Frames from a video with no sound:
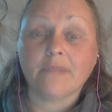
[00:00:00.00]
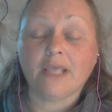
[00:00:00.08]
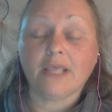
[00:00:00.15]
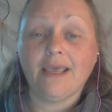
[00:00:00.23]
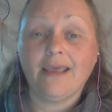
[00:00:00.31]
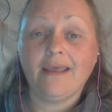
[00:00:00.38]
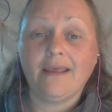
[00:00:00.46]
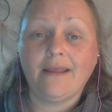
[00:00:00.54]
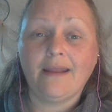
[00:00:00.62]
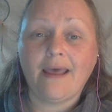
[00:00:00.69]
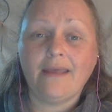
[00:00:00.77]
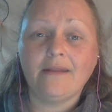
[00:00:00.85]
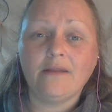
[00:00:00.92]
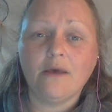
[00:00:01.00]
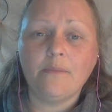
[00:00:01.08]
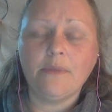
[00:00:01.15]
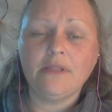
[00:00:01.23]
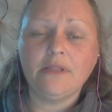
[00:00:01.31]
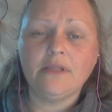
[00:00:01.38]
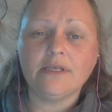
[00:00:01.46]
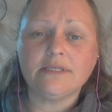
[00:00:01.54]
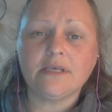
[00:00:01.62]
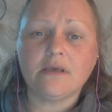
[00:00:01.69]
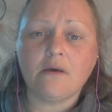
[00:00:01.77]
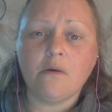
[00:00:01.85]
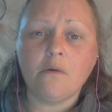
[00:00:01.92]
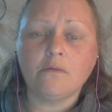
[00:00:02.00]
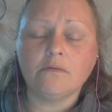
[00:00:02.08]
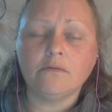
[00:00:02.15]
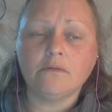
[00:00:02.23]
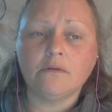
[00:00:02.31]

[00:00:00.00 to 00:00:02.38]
And I end up in the sinkhole.